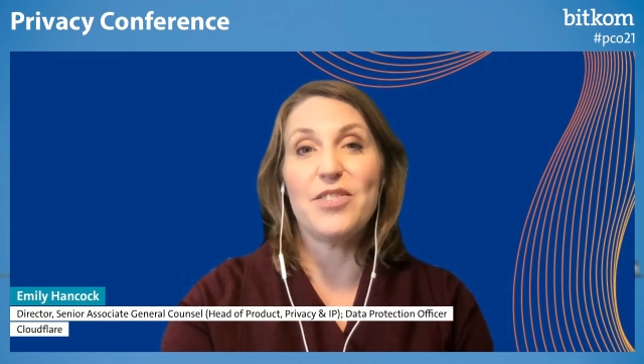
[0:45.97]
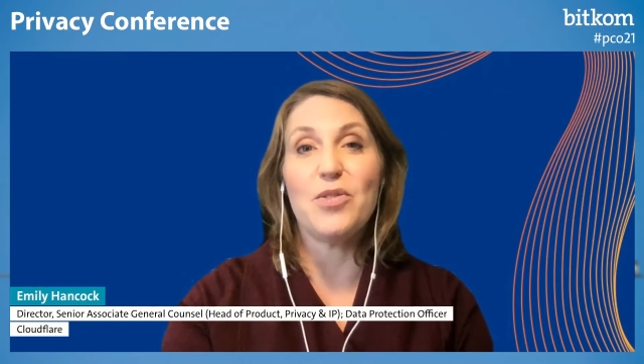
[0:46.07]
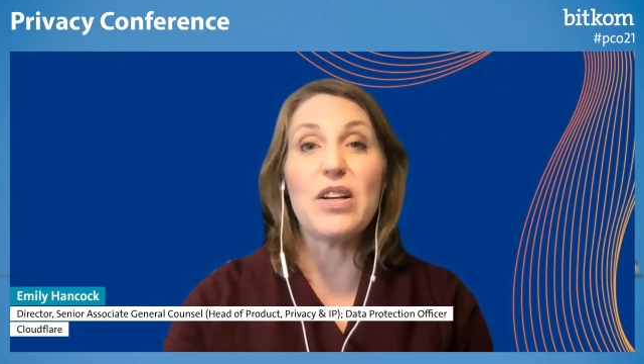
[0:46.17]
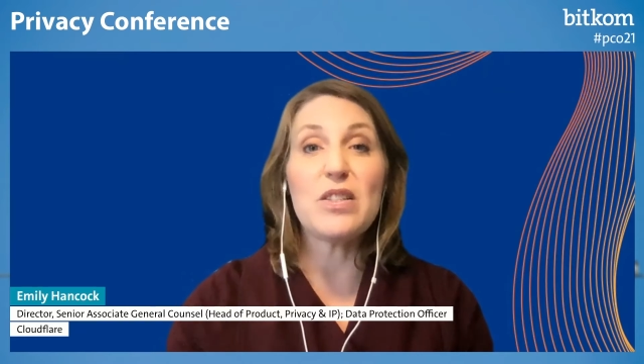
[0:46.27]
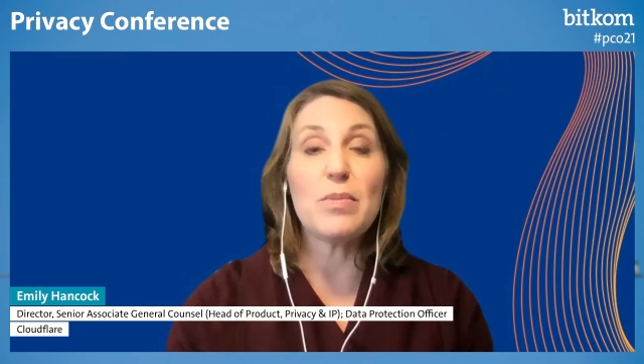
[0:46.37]

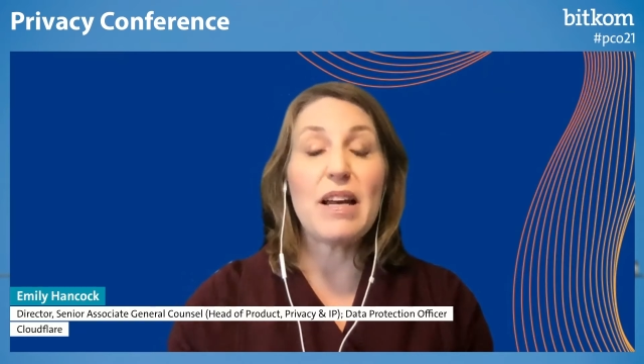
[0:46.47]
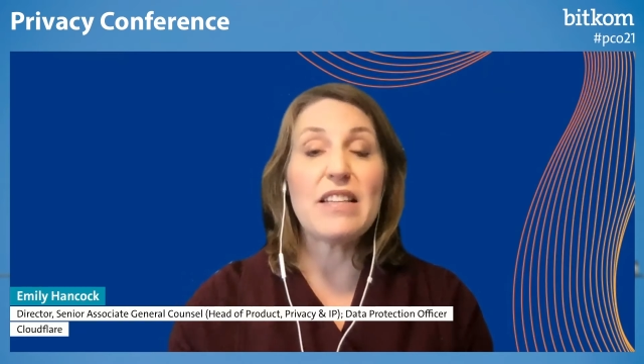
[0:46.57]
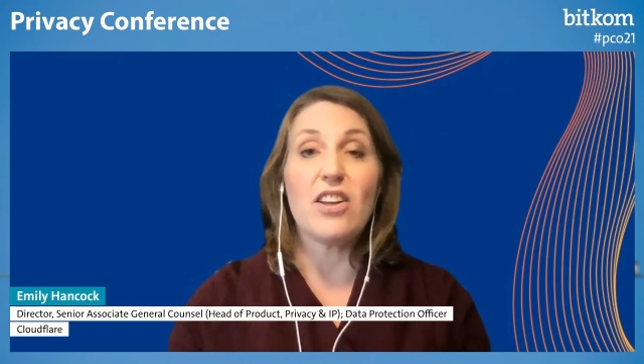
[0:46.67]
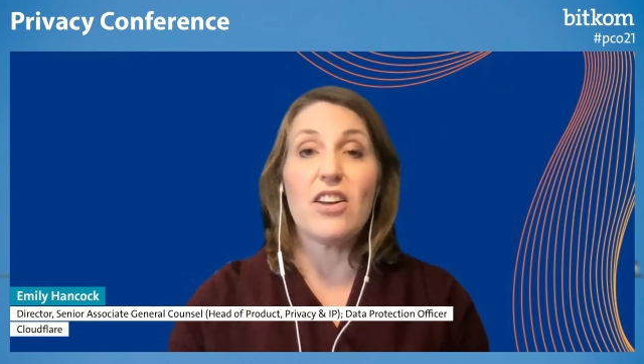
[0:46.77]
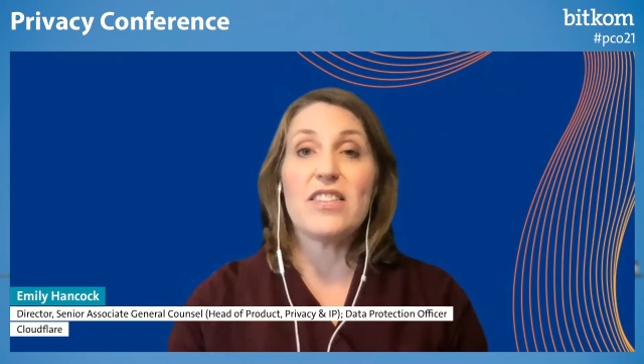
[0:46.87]
One is to
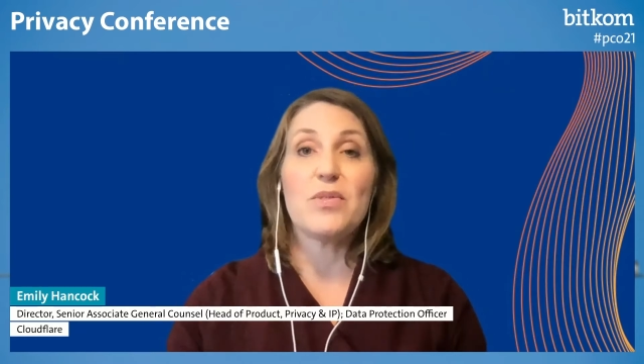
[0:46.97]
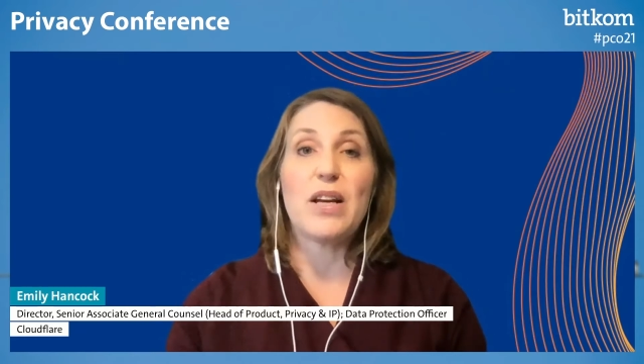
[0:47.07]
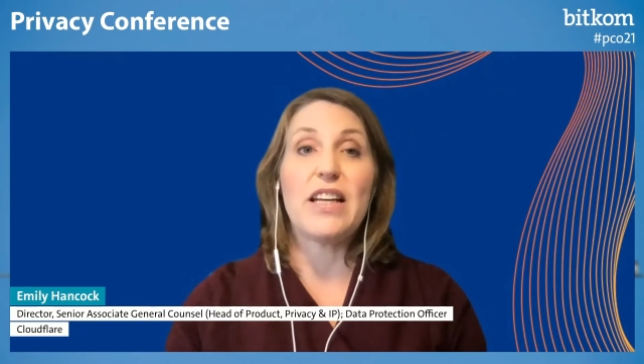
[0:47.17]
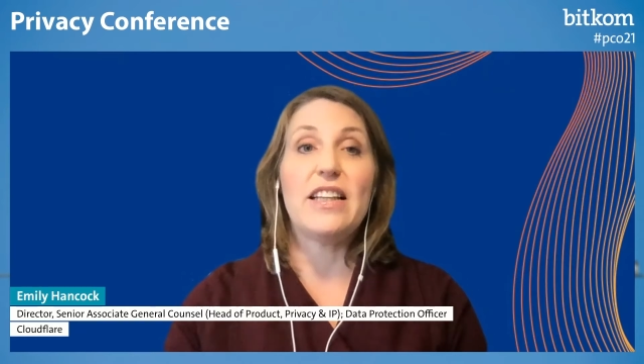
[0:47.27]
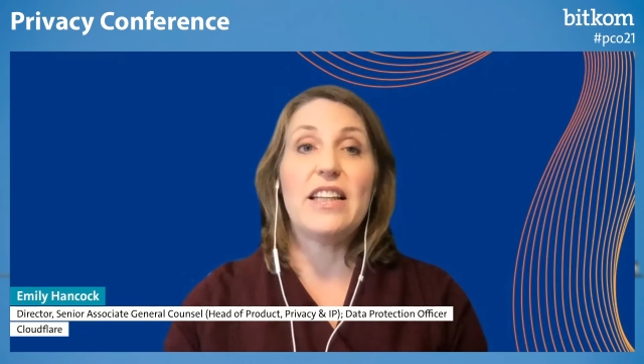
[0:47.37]
pass laws that
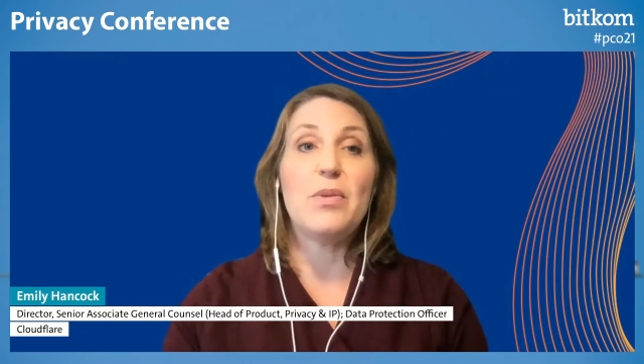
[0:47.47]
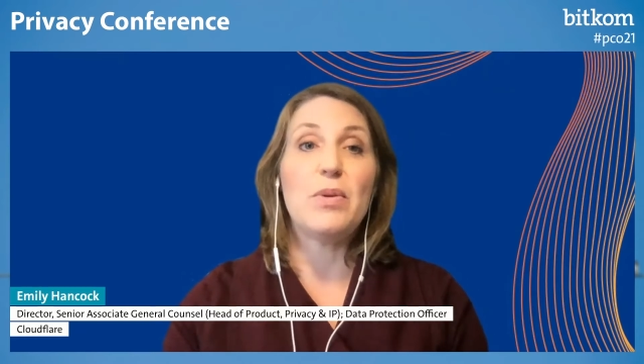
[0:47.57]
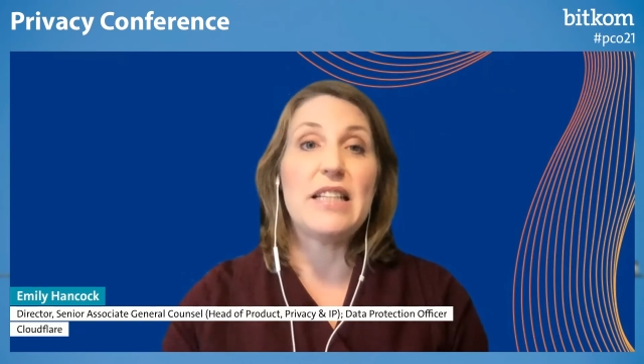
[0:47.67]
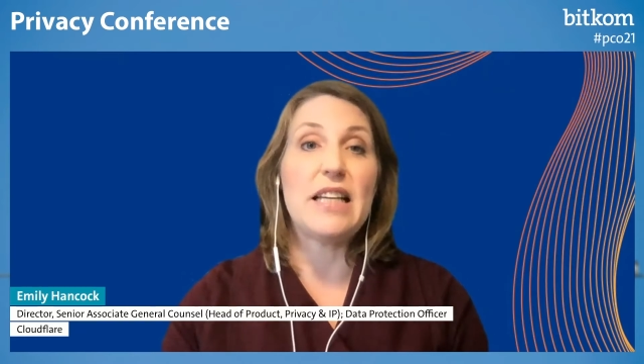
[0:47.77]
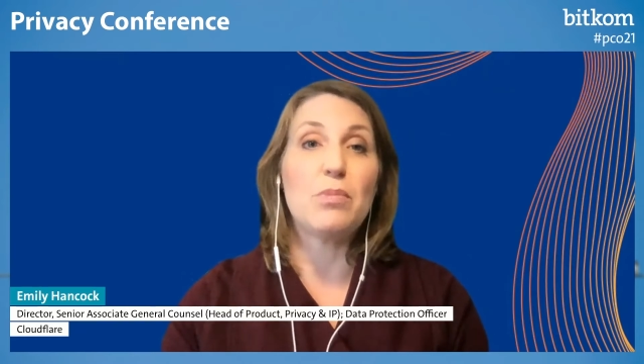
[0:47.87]
regulate
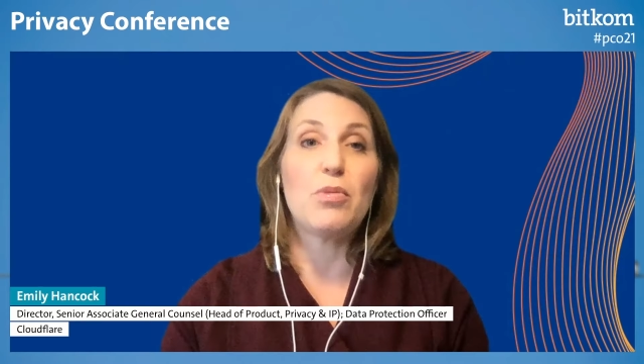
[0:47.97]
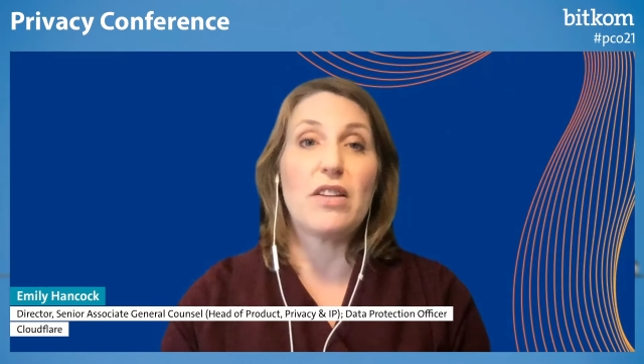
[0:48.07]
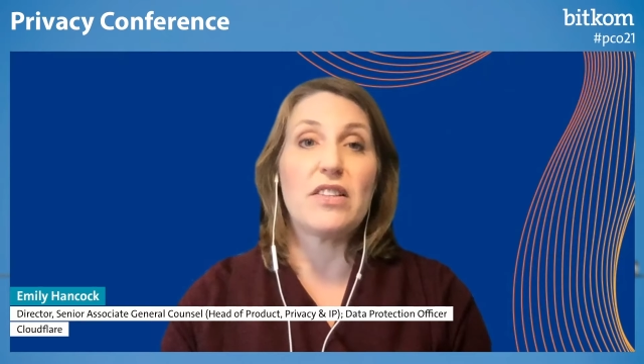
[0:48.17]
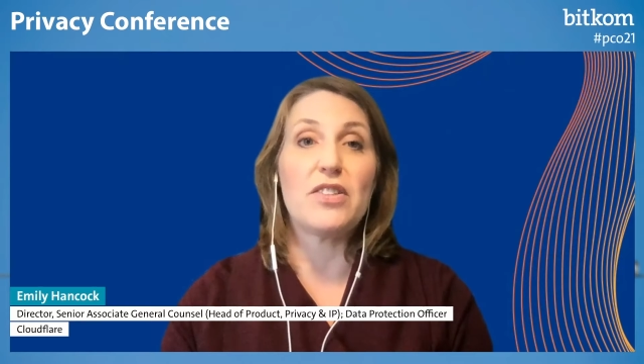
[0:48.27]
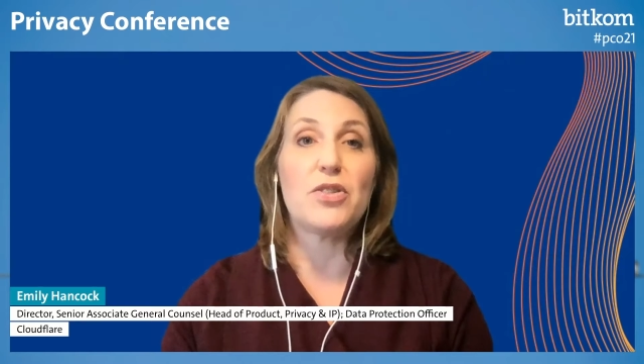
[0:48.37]
what data
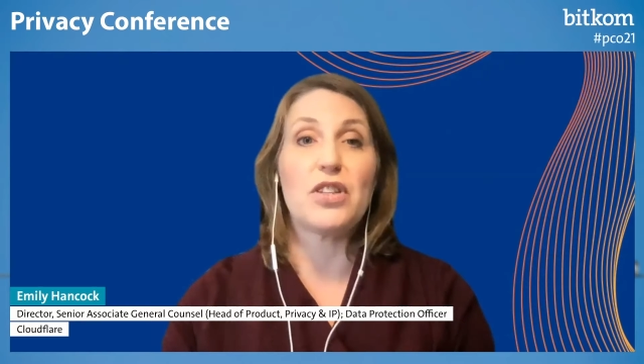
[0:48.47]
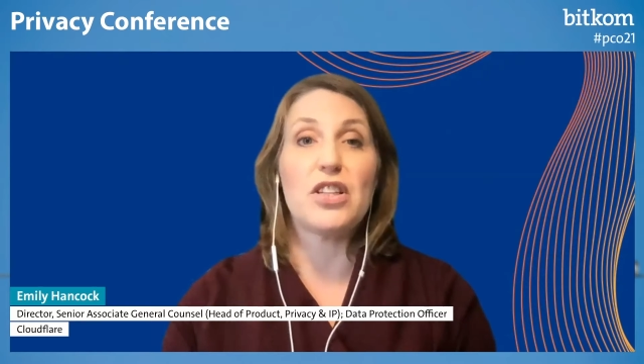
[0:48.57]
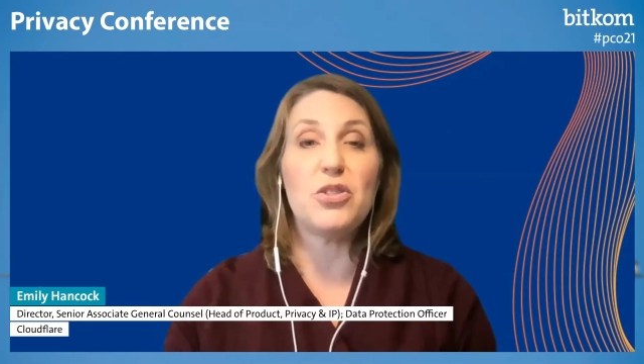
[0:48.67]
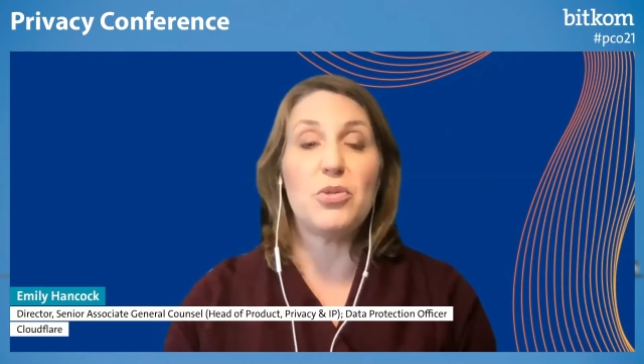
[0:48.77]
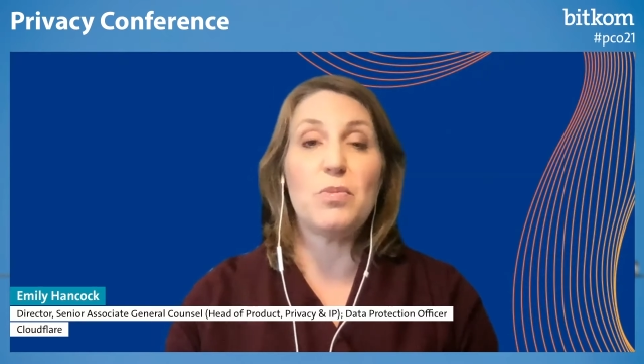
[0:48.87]
processors
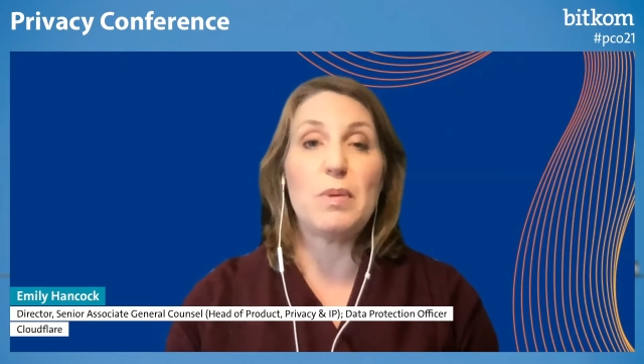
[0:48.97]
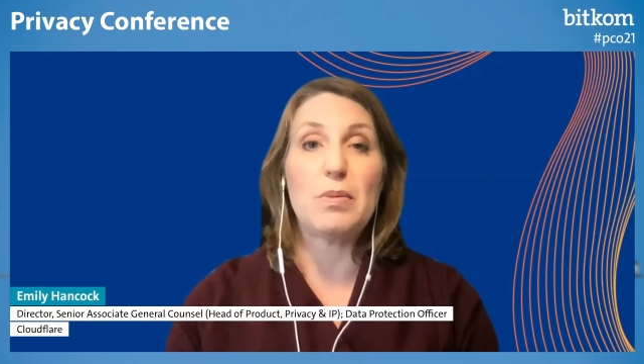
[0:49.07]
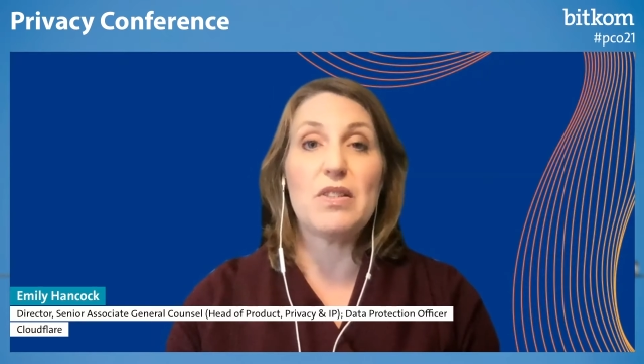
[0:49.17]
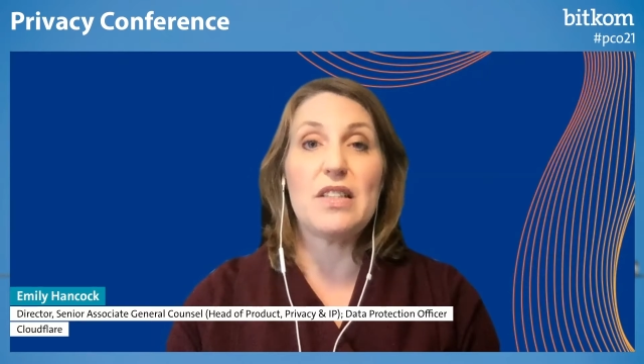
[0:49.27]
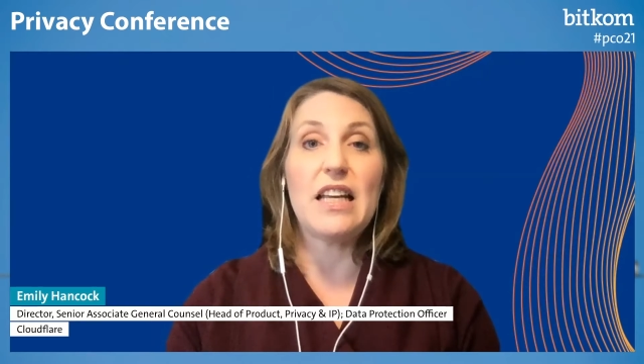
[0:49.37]
can do with
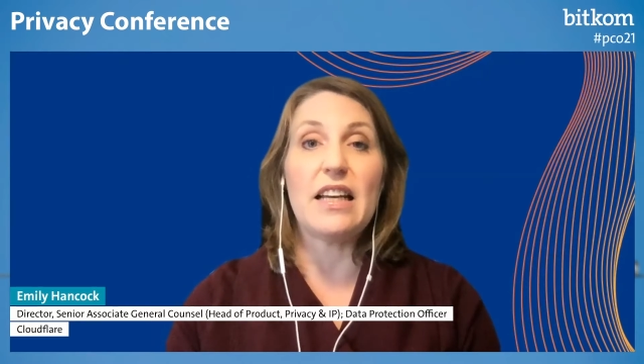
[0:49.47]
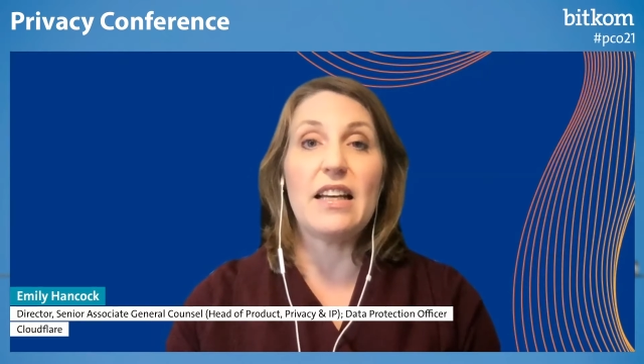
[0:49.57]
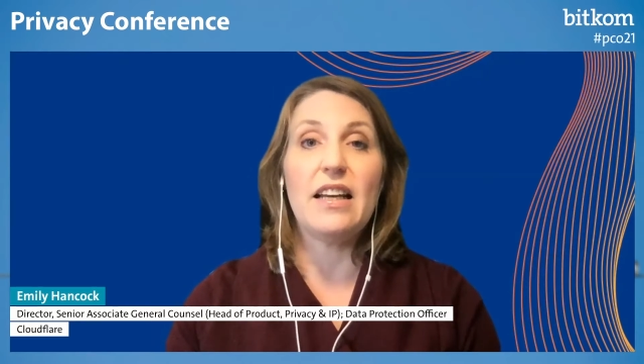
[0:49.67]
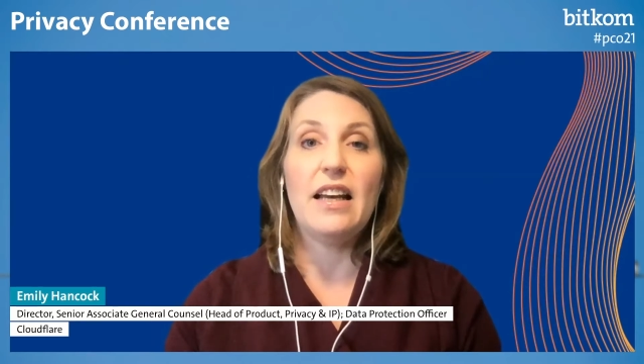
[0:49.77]
people's data,